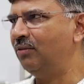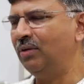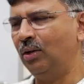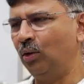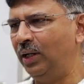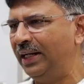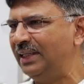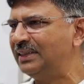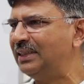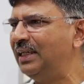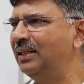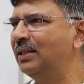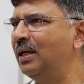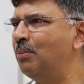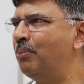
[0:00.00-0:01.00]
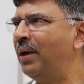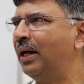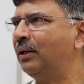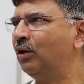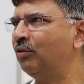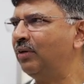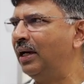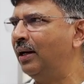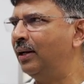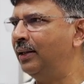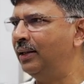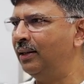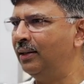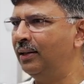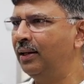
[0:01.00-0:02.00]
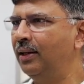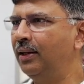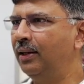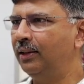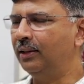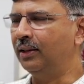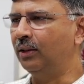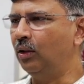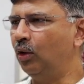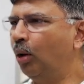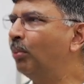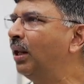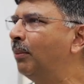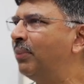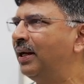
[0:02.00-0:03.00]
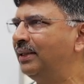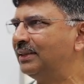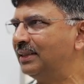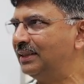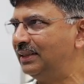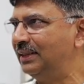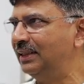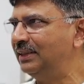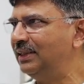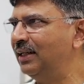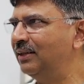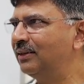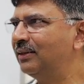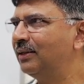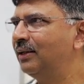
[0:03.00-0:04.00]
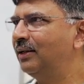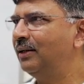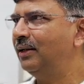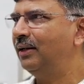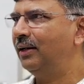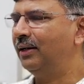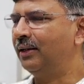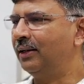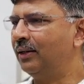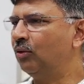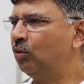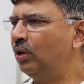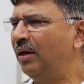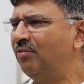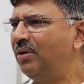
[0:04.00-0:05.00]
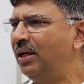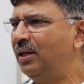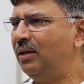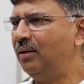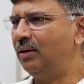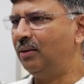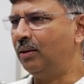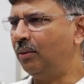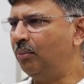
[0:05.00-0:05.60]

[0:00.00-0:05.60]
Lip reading: We've already seen the impact of AI in the Nobel Prizes this year. So every